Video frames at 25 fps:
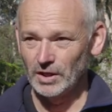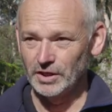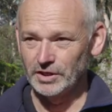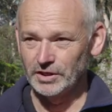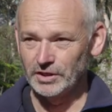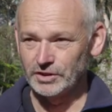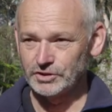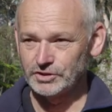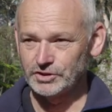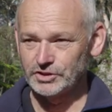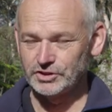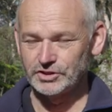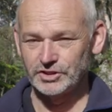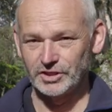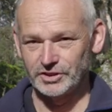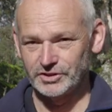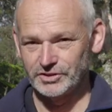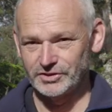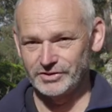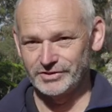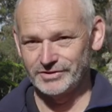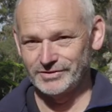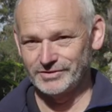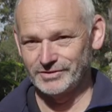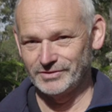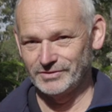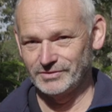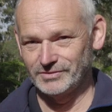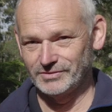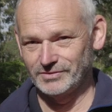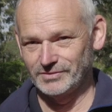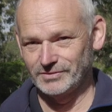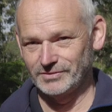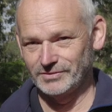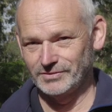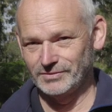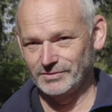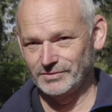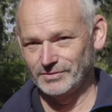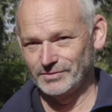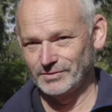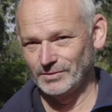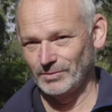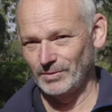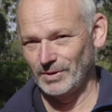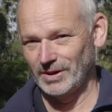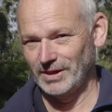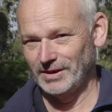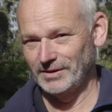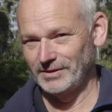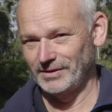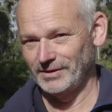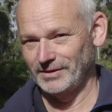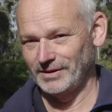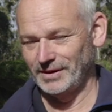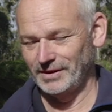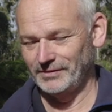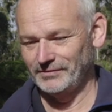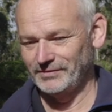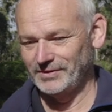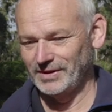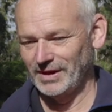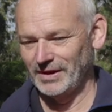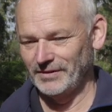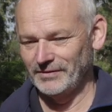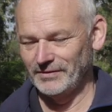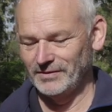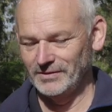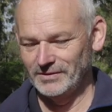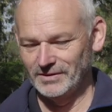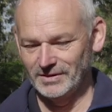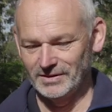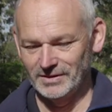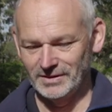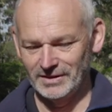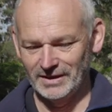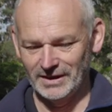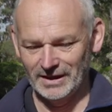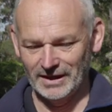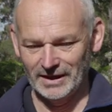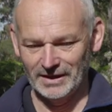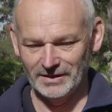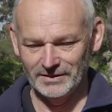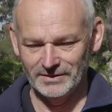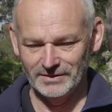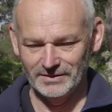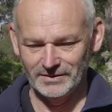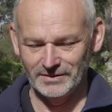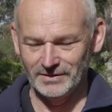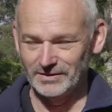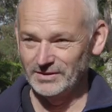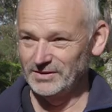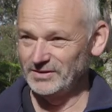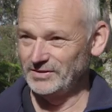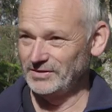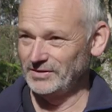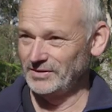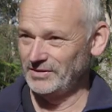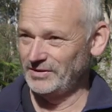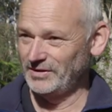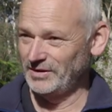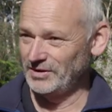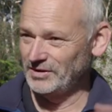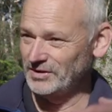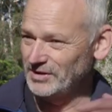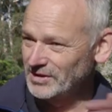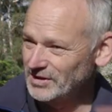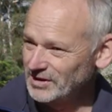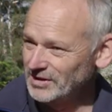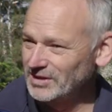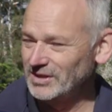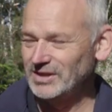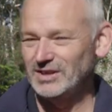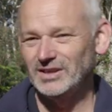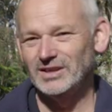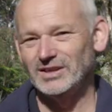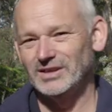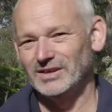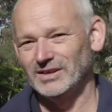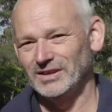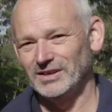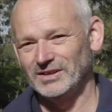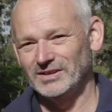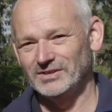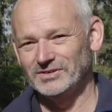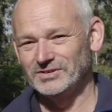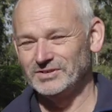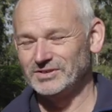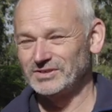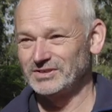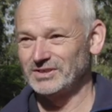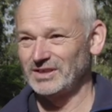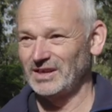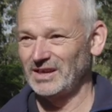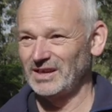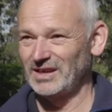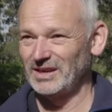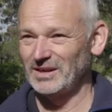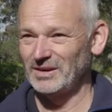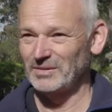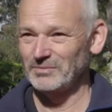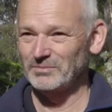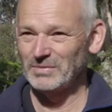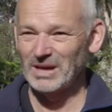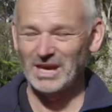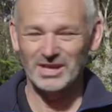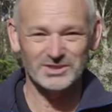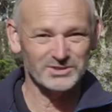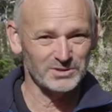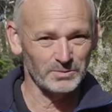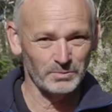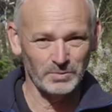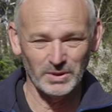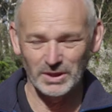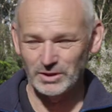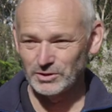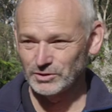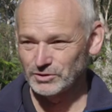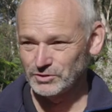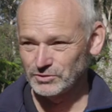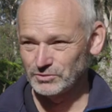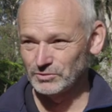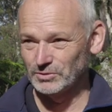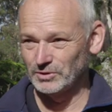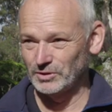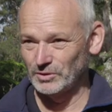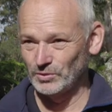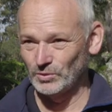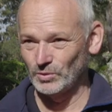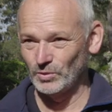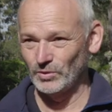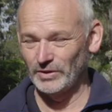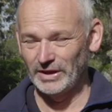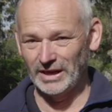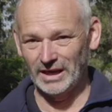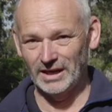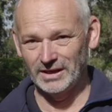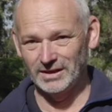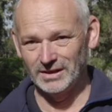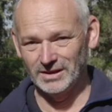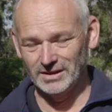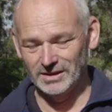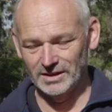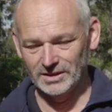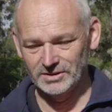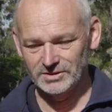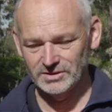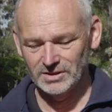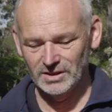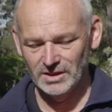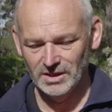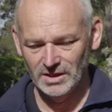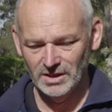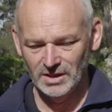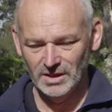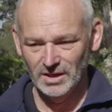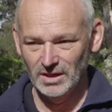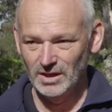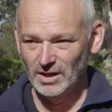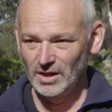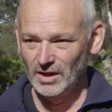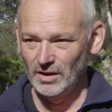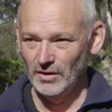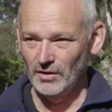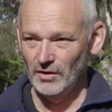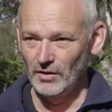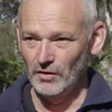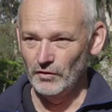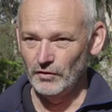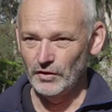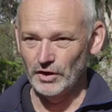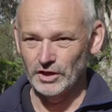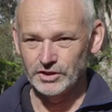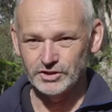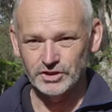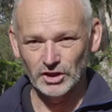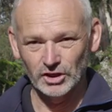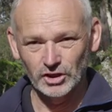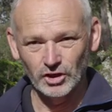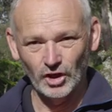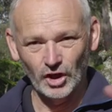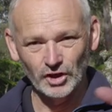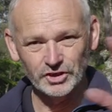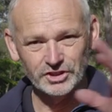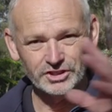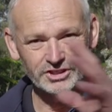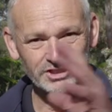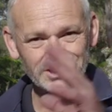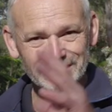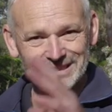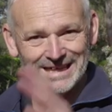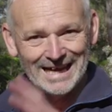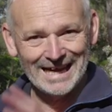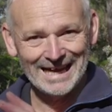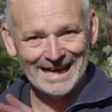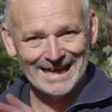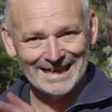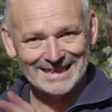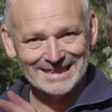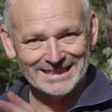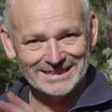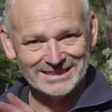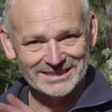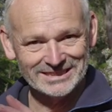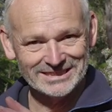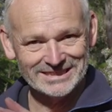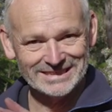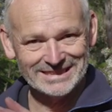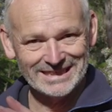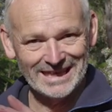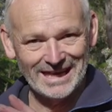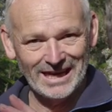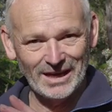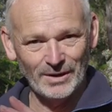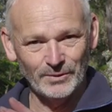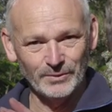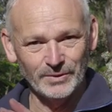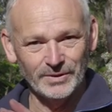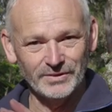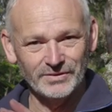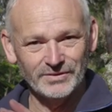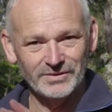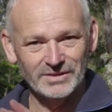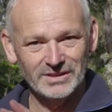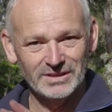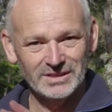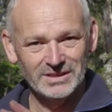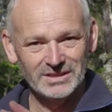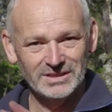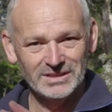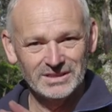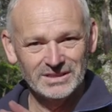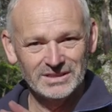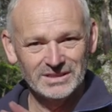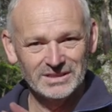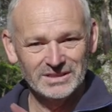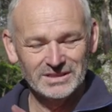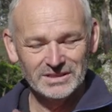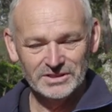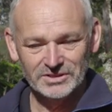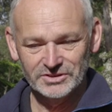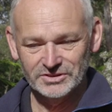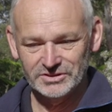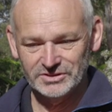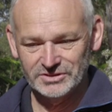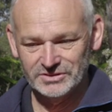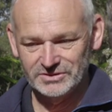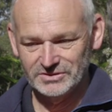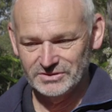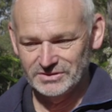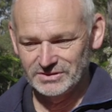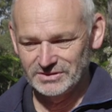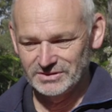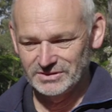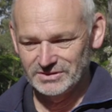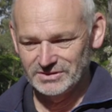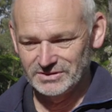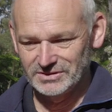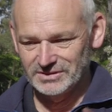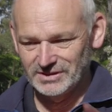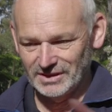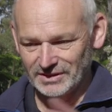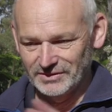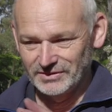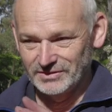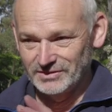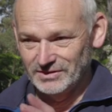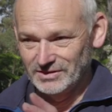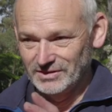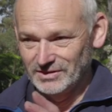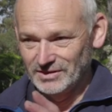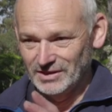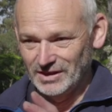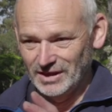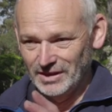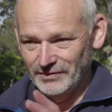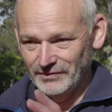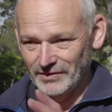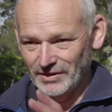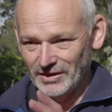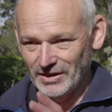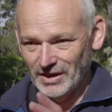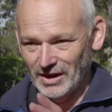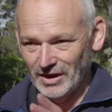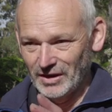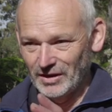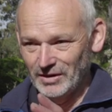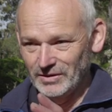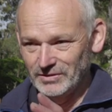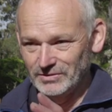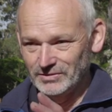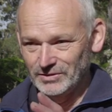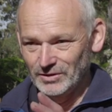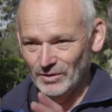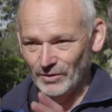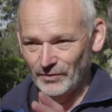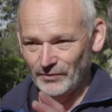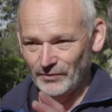it's just the way that they've done, the knee and master pedestal and all that in it, that it's a lot darker to start with. So even though